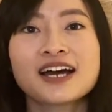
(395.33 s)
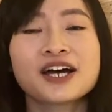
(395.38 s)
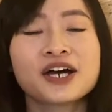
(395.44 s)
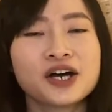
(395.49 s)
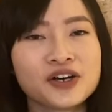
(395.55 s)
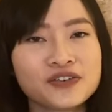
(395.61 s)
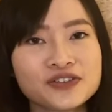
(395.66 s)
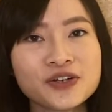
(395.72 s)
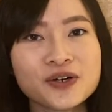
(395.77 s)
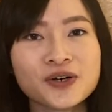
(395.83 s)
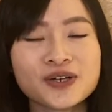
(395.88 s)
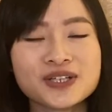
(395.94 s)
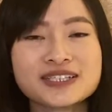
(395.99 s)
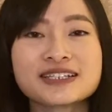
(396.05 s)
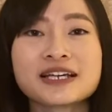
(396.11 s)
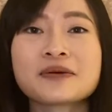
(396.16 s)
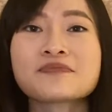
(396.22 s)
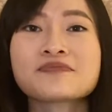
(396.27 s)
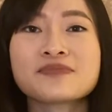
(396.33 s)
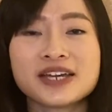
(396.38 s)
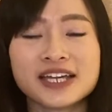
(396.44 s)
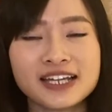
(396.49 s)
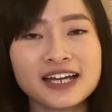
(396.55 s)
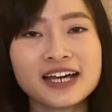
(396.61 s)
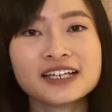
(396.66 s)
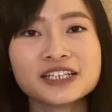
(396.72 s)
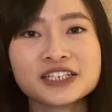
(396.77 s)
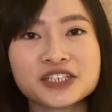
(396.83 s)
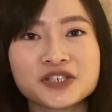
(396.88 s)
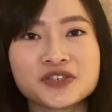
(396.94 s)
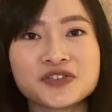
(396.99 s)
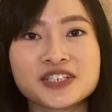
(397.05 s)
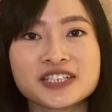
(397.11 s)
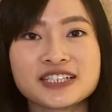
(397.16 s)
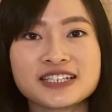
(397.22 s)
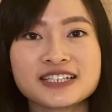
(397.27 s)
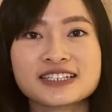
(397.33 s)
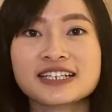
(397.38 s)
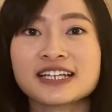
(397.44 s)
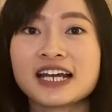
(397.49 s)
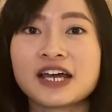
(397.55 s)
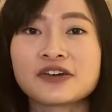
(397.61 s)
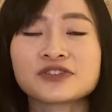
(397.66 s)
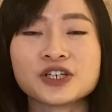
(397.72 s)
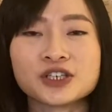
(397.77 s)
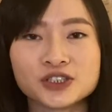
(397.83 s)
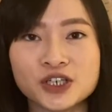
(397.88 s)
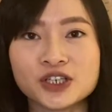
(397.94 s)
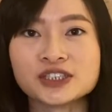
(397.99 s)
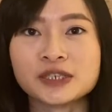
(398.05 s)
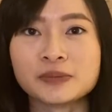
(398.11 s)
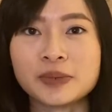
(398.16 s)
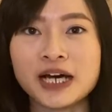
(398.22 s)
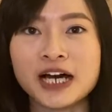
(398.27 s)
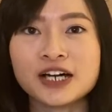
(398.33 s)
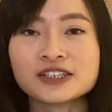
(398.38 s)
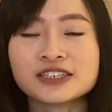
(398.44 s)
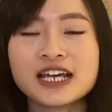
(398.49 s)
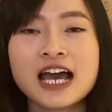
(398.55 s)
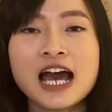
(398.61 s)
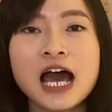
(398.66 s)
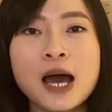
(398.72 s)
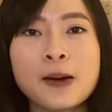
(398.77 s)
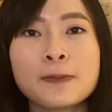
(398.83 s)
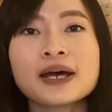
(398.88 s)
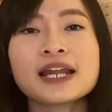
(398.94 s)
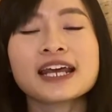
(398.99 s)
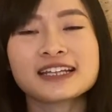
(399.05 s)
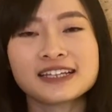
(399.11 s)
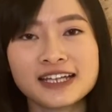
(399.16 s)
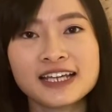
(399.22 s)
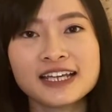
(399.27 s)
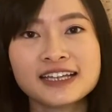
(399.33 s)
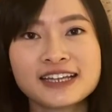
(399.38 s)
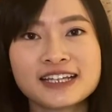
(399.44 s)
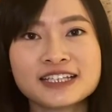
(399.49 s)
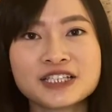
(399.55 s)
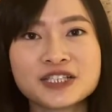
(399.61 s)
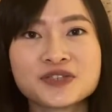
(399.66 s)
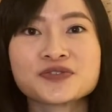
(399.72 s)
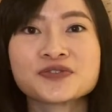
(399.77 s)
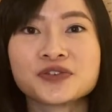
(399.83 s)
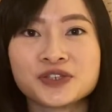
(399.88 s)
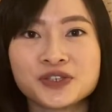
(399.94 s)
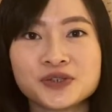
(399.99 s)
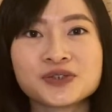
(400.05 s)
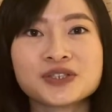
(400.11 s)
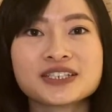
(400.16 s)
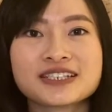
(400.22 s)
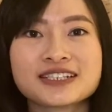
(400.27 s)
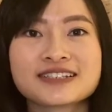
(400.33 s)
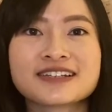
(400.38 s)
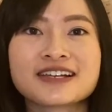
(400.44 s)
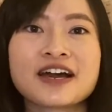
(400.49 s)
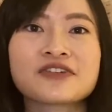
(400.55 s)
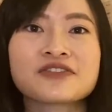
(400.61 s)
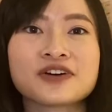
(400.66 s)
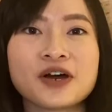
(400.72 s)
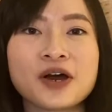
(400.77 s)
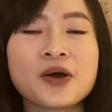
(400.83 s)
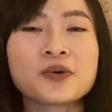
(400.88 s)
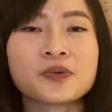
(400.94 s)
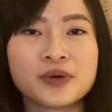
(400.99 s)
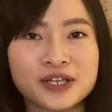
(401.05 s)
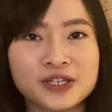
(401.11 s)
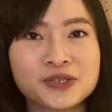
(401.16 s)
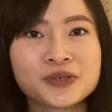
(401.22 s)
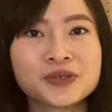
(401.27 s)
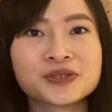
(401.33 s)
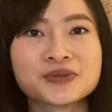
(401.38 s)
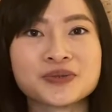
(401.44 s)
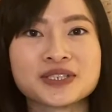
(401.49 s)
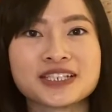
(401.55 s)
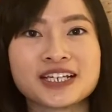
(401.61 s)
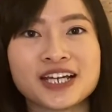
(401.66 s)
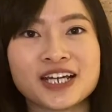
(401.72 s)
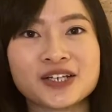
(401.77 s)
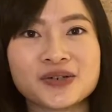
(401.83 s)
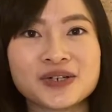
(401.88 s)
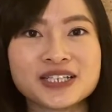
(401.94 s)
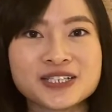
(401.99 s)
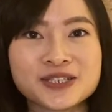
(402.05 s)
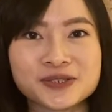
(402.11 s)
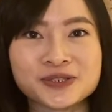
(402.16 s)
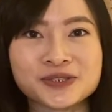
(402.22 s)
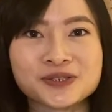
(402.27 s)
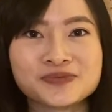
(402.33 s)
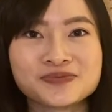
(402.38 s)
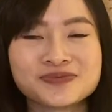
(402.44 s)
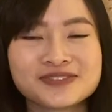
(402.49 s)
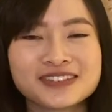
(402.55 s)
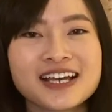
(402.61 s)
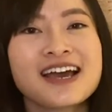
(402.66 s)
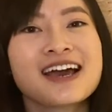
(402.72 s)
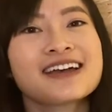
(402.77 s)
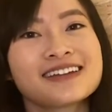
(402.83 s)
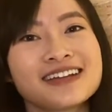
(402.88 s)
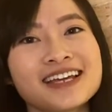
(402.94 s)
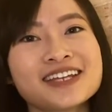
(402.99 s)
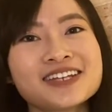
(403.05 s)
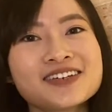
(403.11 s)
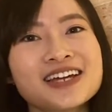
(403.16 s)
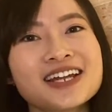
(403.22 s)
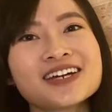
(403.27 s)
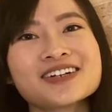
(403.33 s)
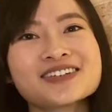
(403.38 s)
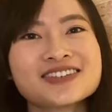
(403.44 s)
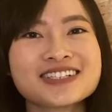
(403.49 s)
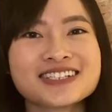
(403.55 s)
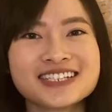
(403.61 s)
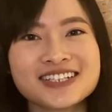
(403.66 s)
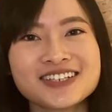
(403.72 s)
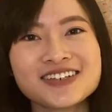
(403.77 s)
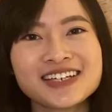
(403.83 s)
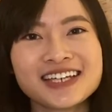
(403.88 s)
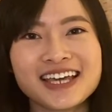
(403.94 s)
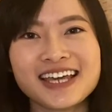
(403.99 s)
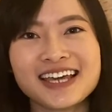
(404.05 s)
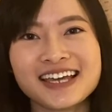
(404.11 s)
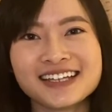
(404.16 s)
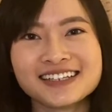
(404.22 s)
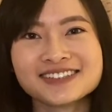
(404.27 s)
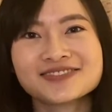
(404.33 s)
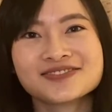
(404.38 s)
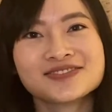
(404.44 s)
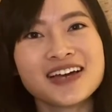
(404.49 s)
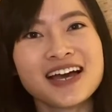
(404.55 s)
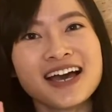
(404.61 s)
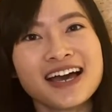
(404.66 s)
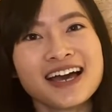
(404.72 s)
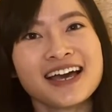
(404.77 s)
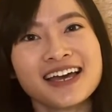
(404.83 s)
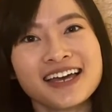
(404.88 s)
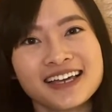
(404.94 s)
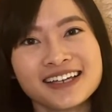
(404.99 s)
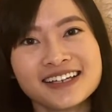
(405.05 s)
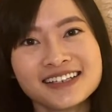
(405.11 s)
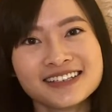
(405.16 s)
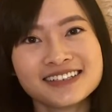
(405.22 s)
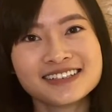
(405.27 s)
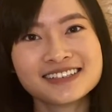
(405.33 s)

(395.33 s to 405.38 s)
Of course, there are many other differences that I have not talked about, but I think this is for you to discover when you go to a secondary school. Thank you and I hope to see you again. Bye!